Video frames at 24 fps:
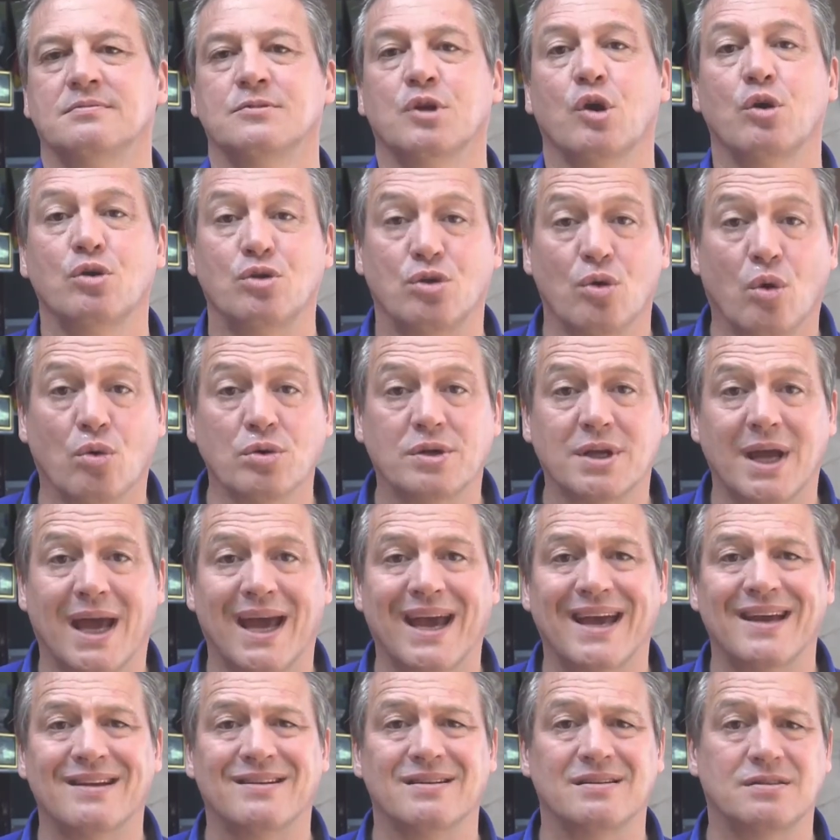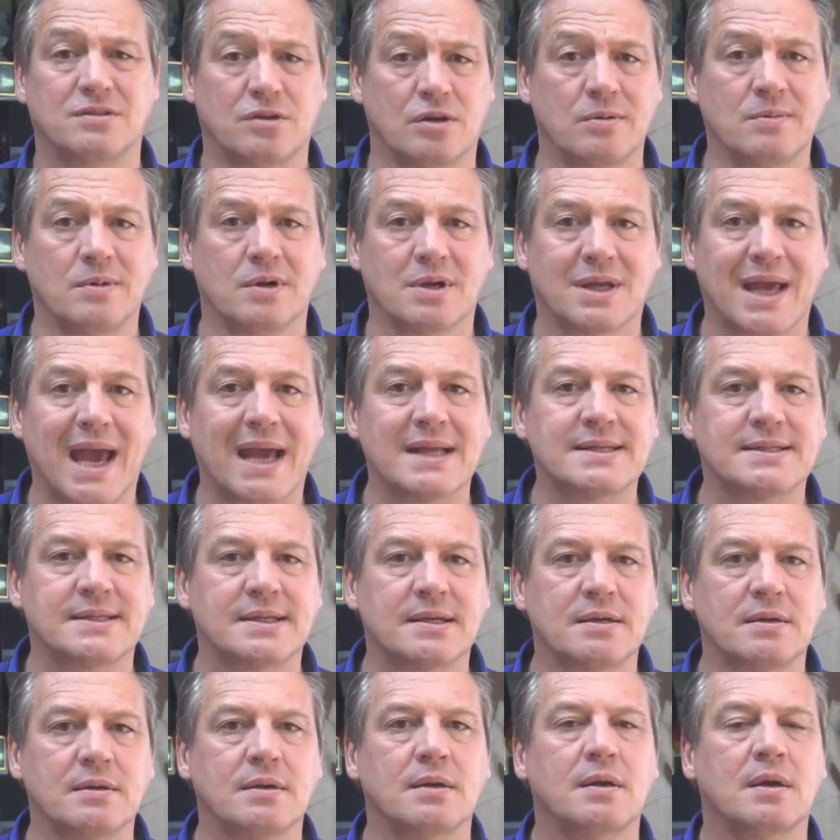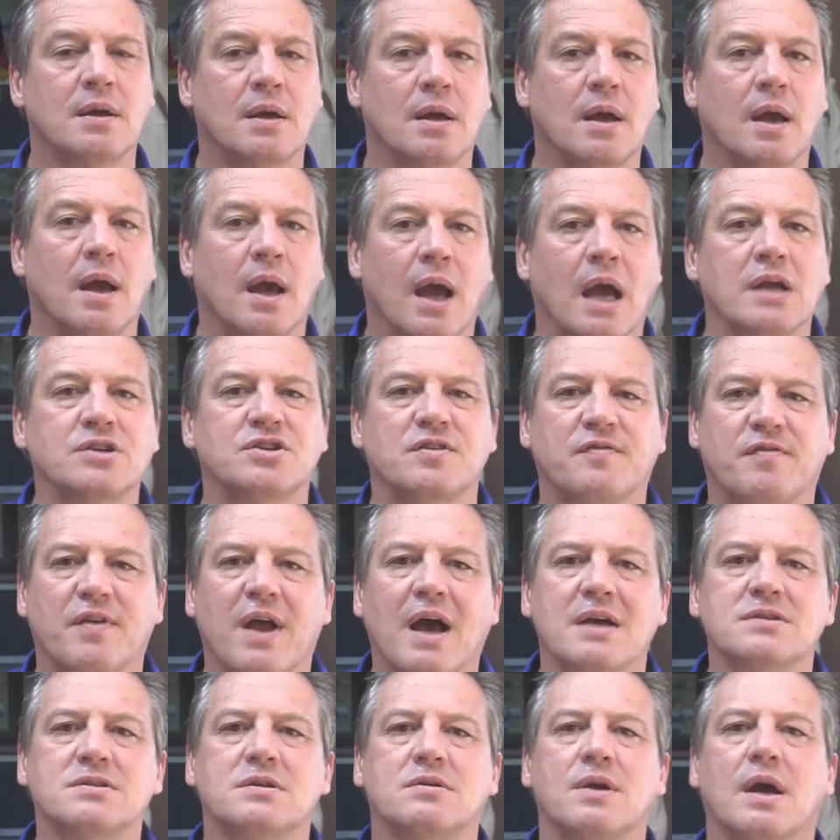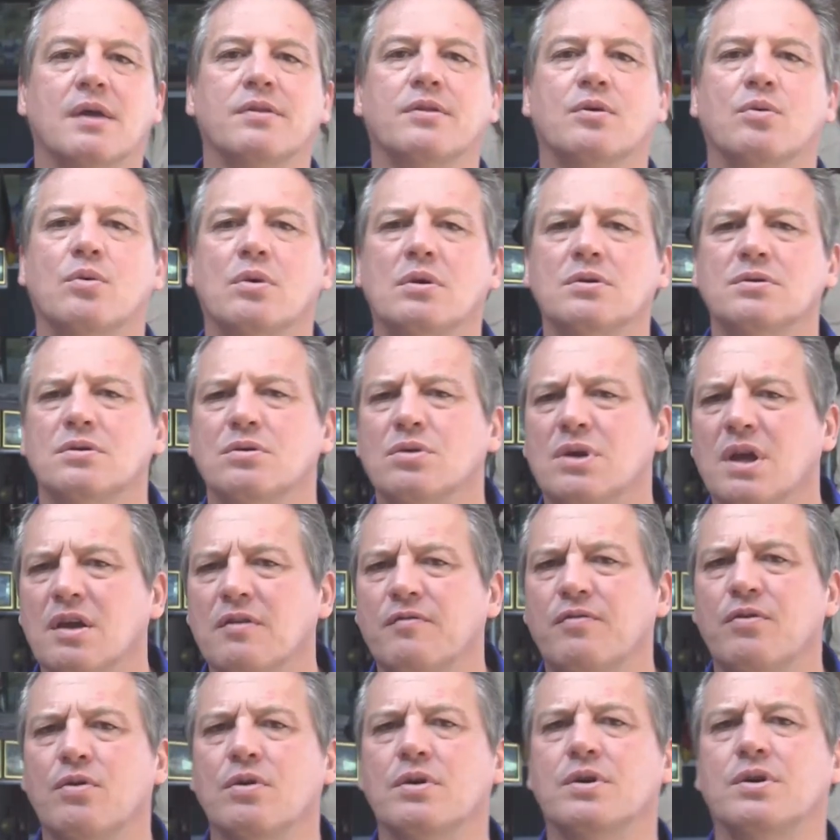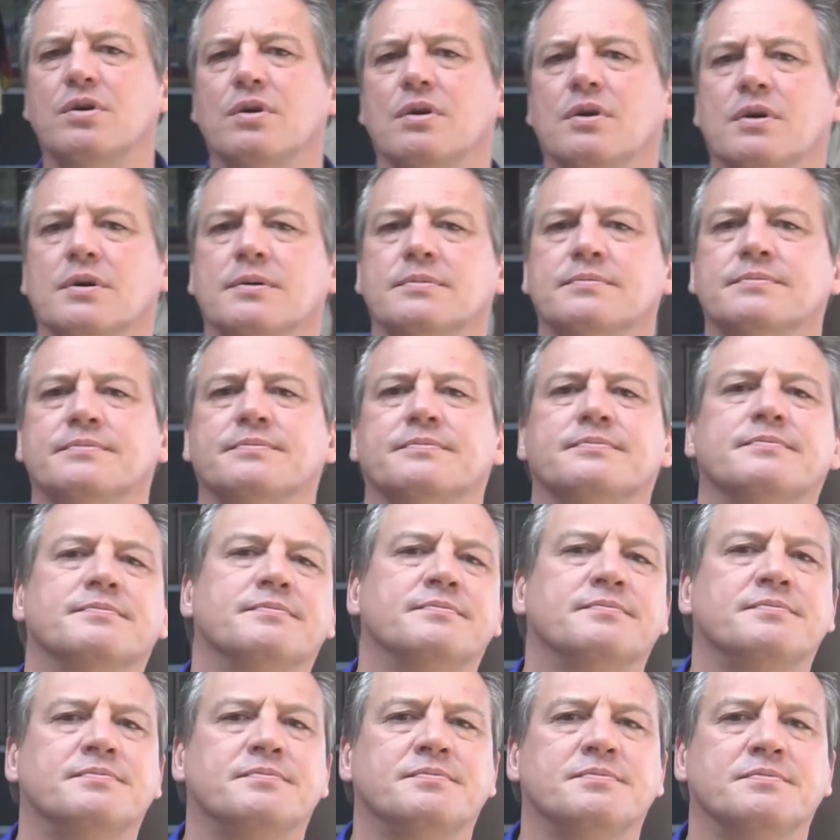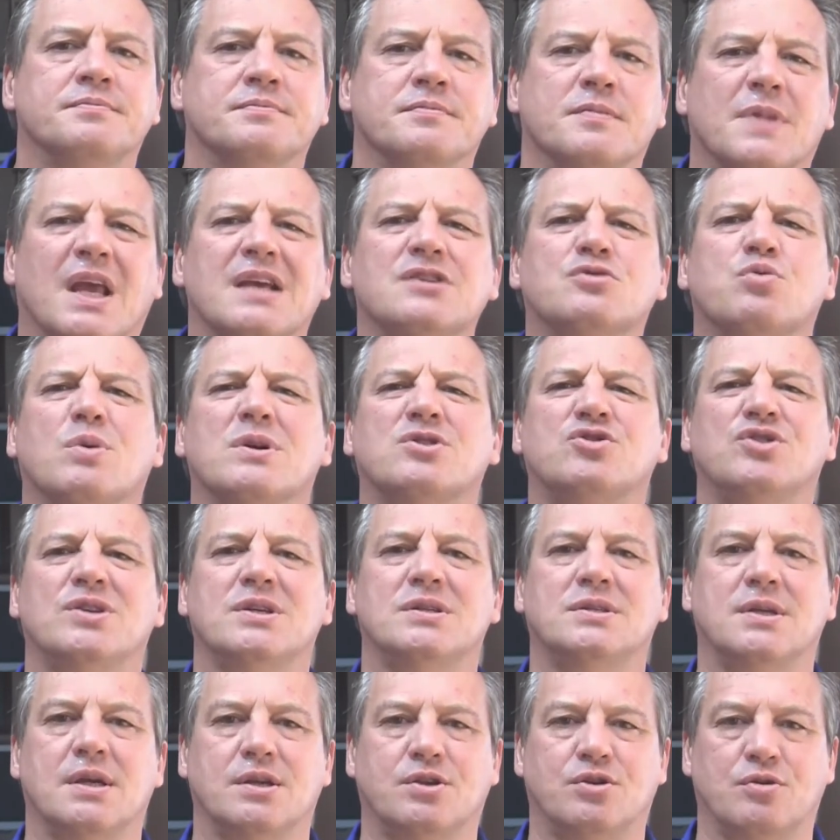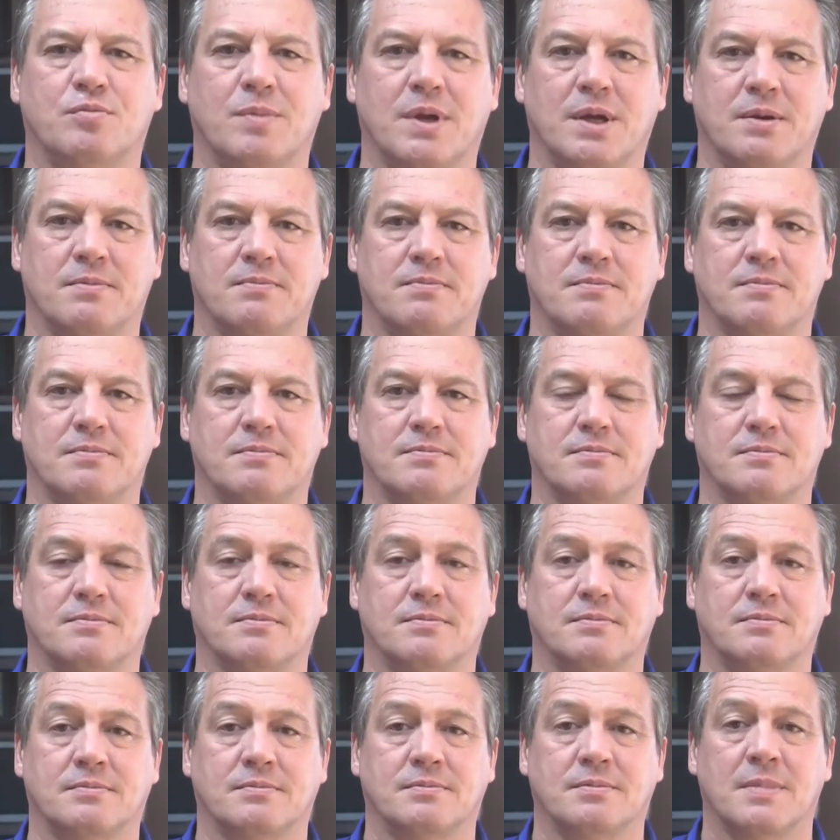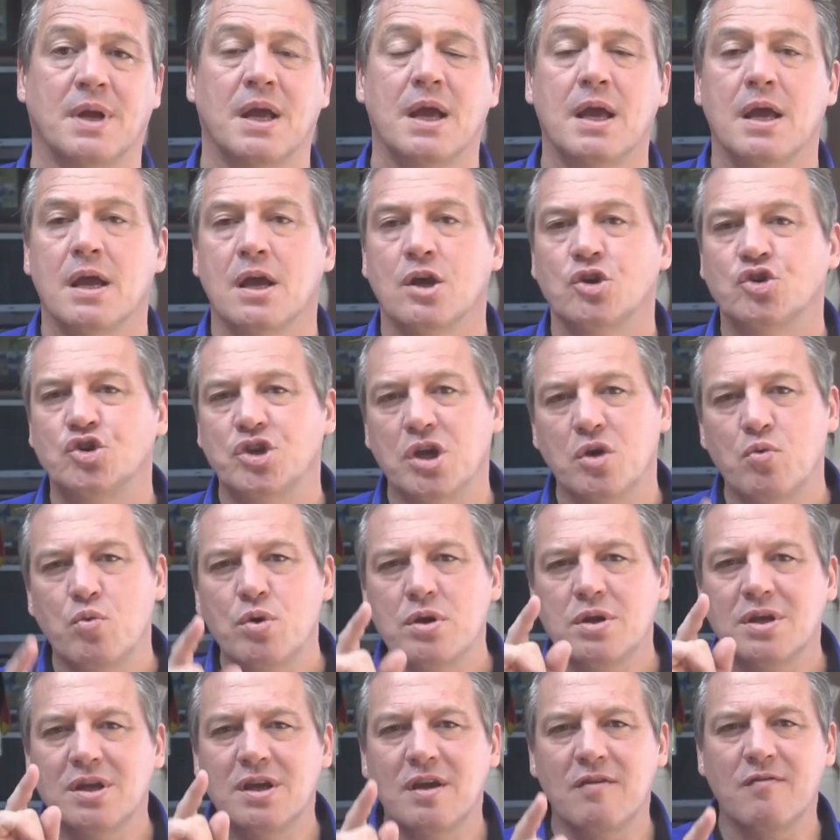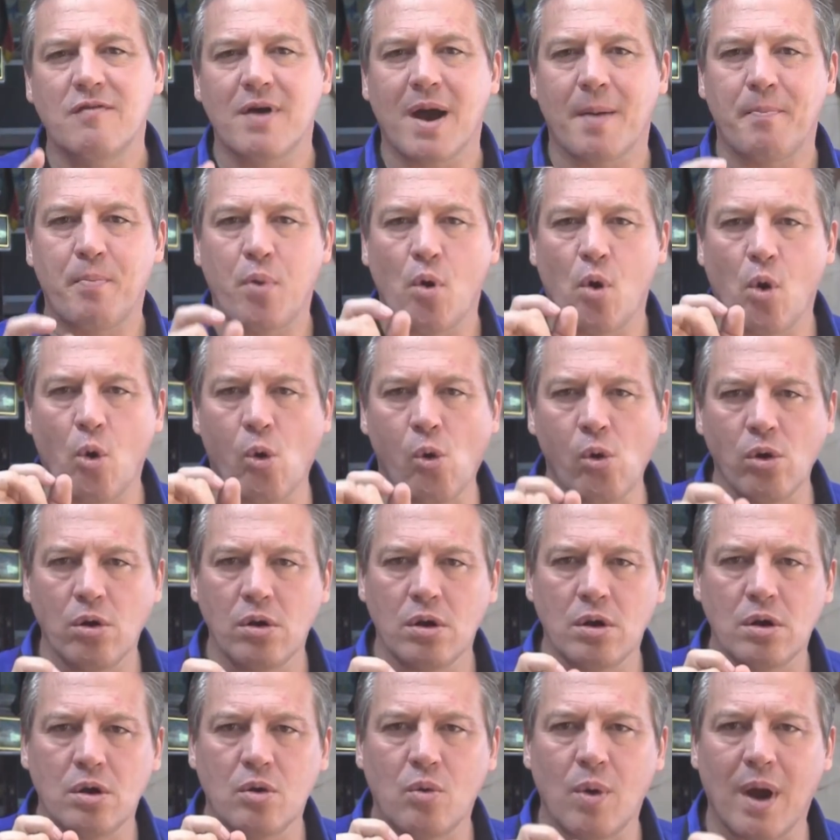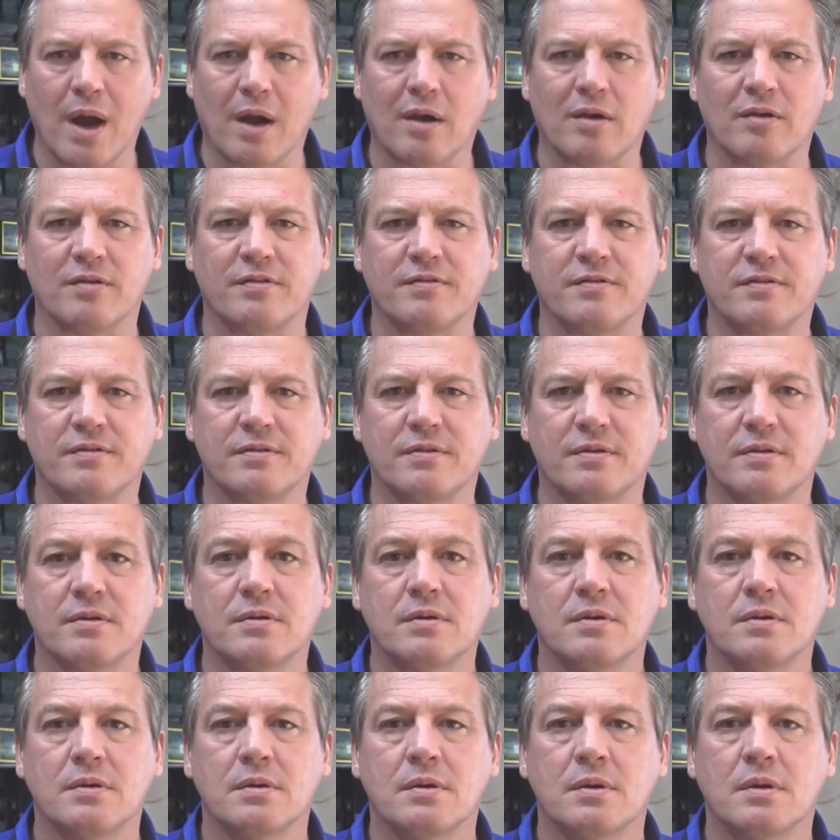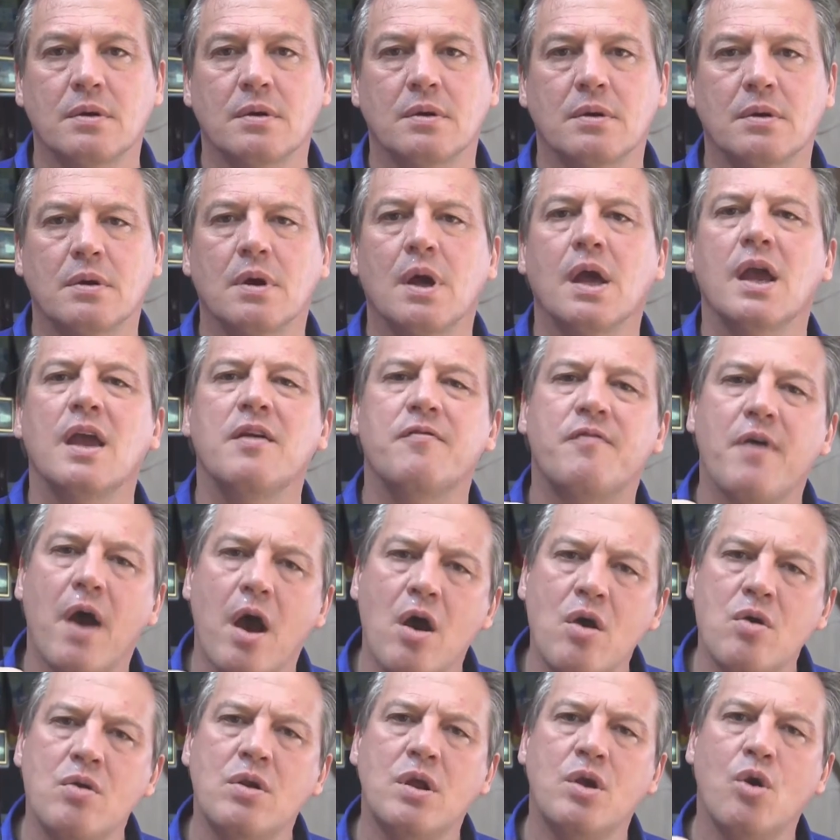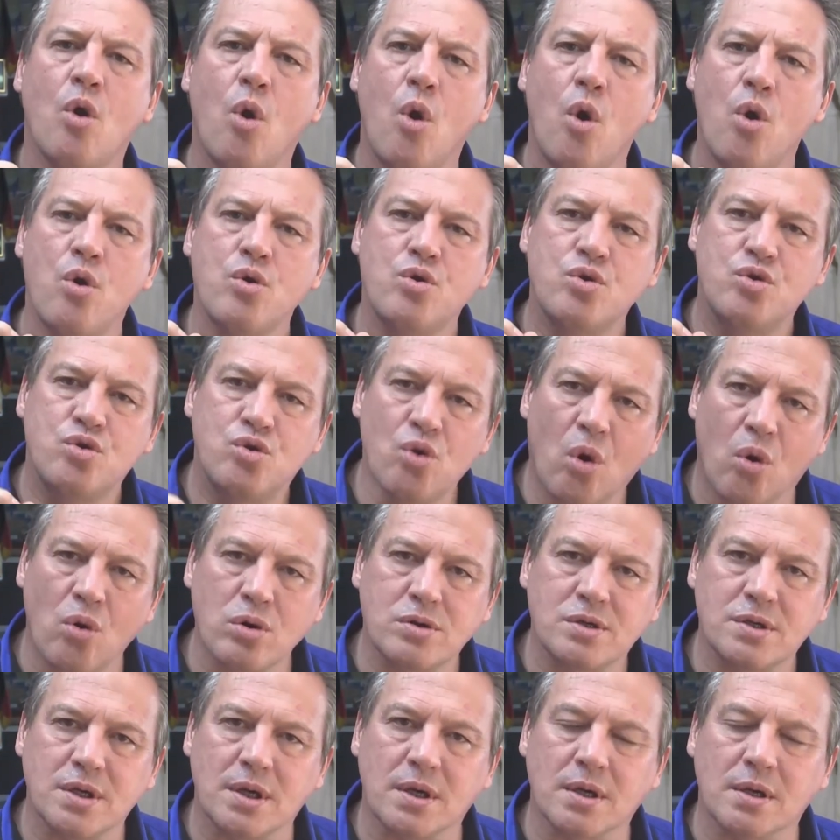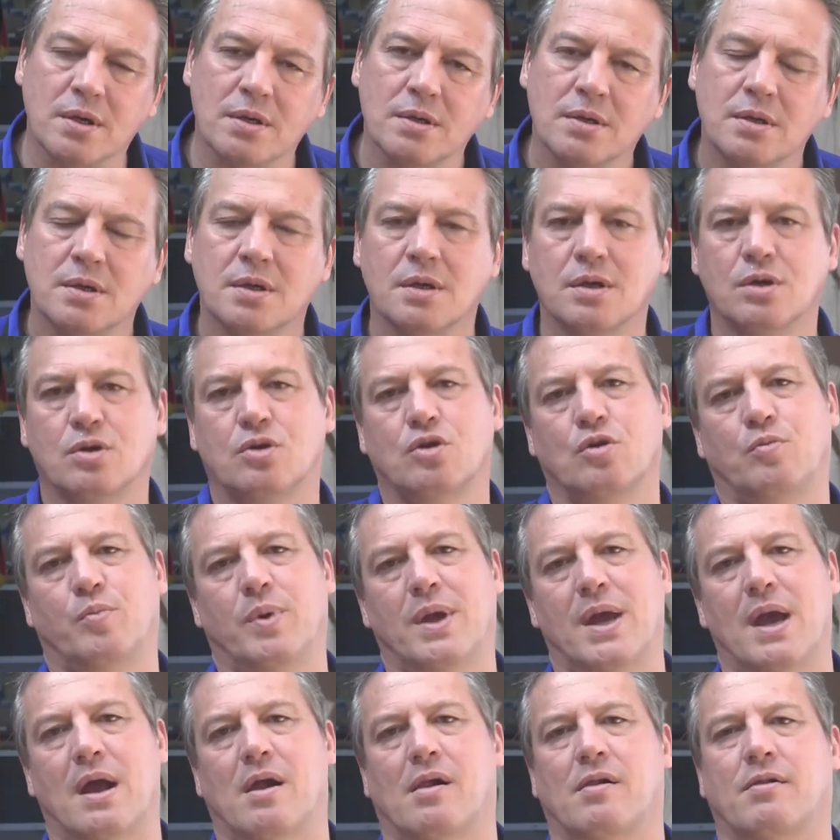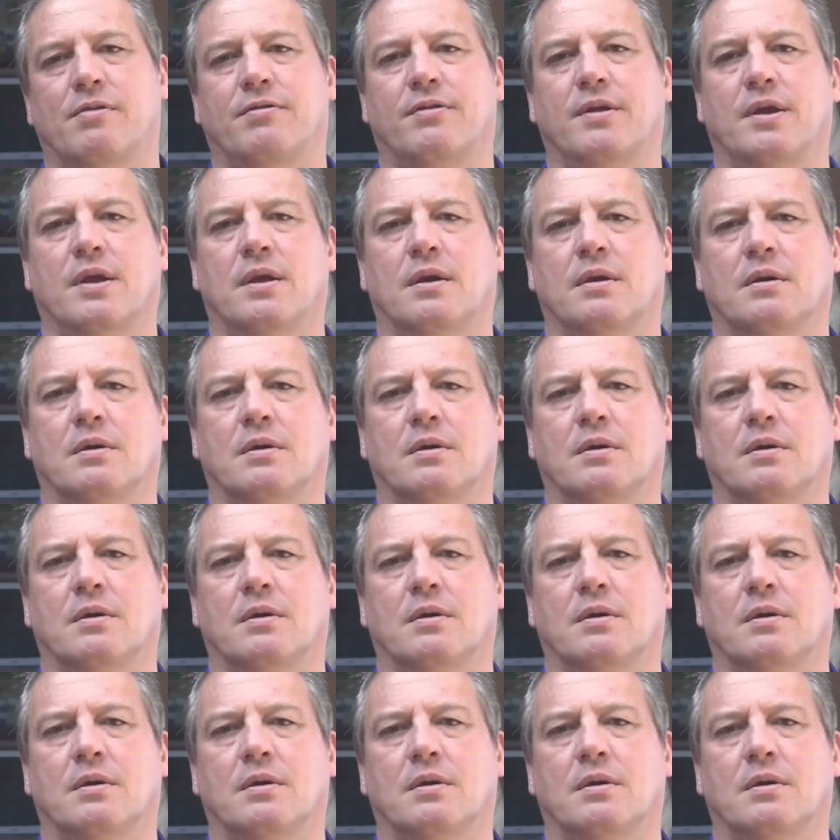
Her daughter had terminal cancer, and she flies around the world looking for a cure. Guess what she said to me? She would give up all her wealth if only her daughter could be healthy.